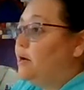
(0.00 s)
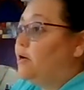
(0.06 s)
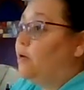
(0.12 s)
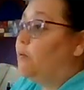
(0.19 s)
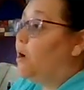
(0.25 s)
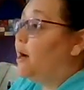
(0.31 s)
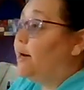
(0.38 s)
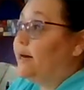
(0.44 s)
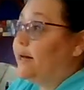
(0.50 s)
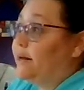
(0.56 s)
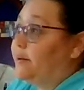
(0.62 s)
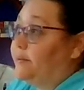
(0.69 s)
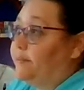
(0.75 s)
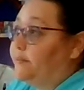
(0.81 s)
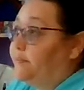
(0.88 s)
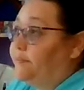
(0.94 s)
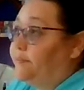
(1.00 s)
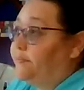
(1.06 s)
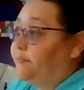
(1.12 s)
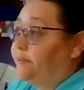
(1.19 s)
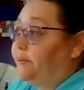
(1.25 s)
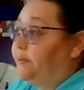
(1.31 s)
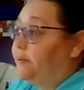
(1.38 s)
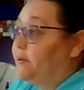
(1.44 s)
No whining.
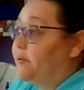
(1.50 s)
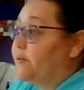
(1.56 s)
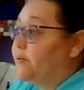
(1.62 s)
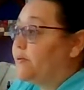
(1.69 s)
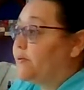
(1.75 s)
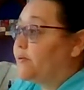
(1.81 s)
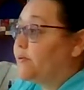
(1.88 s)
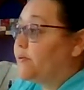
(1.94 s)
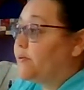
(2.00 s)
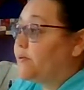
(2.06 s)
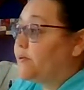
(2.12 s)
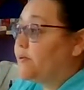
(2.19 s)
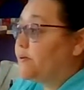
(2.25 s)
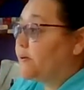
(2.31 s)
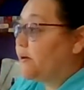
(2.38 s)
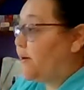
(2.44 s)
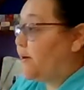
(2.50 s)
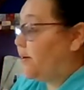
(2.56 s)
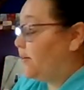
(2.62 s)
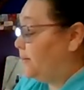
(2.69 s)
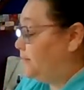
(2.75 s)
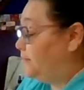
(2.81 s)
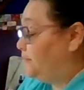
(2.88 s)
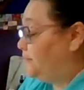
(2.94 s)
I asked you if you wanted,
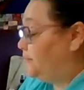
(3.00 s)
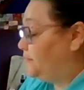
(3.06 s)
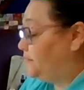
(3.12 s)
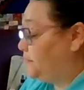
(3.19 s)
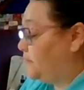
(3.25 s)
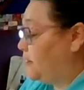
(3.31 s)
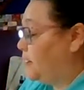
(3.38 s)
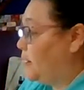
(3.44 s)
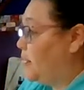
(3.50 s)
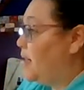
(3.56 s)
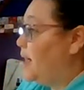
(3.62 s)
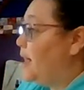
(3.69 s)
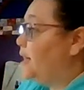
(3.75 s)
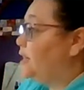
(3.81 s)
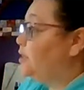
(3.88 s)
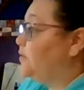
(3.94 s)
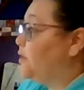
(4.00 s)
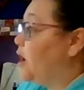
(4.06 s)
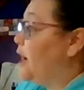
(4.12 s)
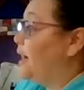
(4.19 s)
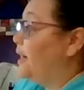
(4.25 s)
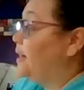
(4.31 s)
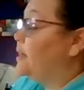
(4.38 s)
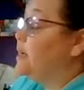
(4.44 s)
you said no. It's
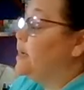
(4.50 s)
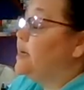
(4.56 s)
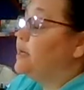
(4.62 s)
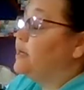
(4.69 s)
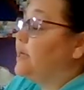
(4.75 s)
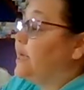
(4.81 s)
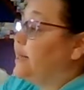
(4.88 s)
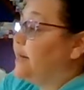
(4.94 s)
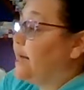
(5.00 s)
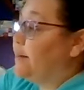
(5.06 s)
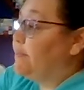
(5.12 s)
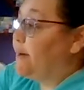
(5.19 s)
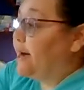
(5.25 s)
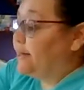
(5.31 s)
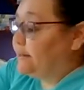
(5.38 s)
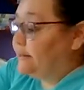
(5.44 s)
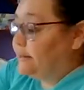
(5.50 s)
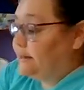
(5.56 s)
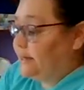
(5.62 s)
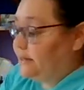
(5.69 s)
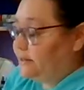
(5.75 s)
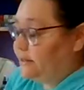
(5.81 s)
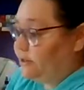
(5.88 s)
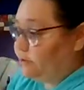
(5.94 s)
fine. Take that
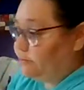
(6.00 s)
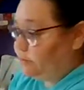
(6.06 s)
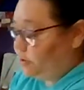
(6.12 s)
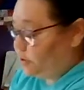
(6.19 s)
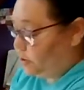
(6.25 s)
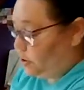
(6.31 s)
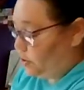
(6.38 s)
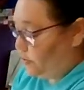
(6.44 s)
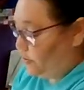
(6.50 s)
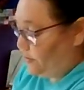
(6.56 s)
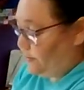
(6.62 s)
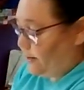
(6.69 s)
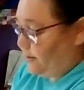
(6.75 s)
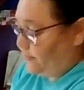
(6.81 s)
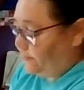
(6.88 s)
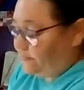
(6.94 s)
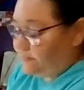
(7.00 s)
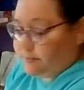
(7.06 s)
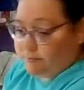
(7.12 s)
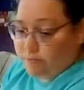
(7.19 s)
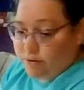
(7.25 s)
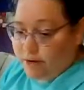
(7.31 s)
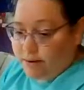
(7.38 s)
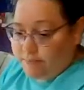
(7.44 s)
basket downstairs, put your laundry away.
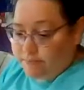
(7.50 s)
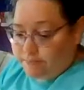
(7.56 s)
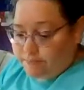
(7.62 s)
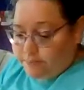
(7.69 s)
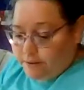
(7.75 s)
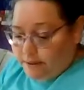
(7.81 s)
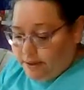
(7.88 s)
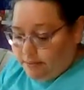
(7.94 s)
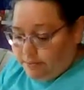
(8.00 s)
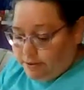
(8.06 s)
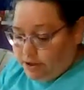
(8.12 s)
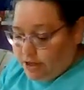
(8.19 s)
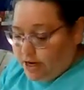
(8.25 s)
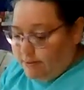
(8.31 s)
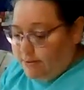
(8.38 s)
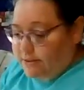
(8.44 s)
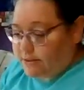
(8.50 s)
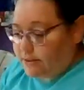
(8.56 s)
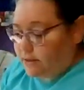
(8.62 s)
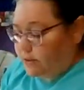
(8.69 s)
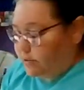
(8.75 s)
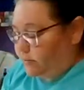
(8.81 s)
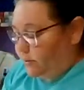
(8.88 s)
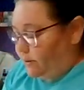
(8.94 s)
Bring up clean pajamas
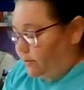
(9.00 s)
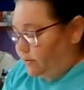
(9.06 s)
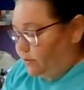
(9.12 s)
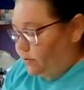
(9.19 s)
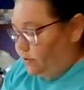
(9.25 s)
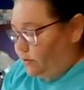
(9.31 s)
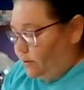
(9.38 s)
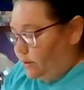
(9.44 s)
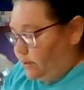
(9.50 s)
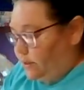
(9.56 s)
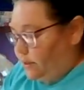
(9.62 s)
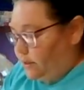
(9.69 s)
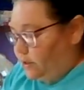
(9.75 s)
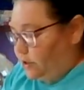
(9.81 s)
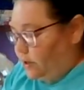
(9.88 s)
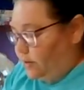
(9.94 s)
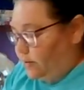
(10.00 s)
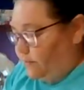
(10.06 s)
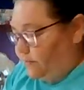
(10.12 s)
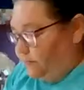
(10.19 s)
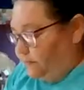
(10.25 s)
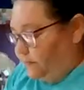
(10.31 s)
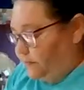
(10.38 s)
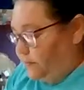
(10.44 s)
and underwear so you can. I want to clean
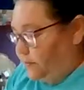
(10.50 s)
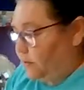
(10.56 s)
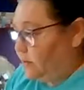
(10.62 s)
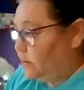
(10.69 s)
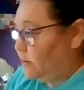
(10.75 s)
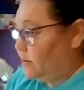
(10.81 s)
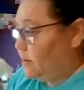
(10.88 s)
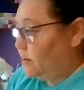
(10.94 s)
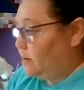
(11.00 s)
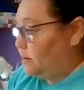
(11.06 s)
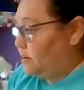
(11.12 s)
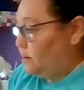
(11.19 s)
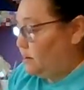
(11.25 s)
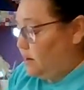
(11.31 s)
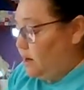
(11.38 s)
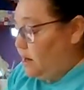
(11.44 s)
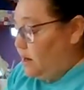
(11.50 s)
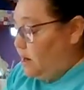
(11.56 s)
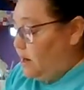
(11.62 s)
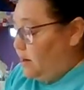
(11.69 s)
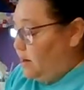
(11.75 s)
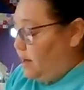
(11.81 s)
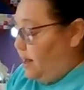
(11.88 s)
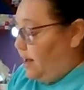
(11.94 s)
pajamas.
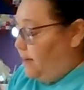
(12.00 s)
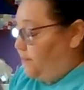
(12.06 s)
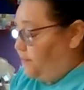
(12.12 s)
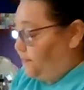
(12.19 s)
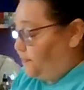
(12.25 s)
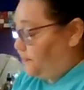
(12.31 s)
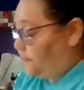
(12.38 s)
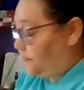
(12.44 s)
Okay.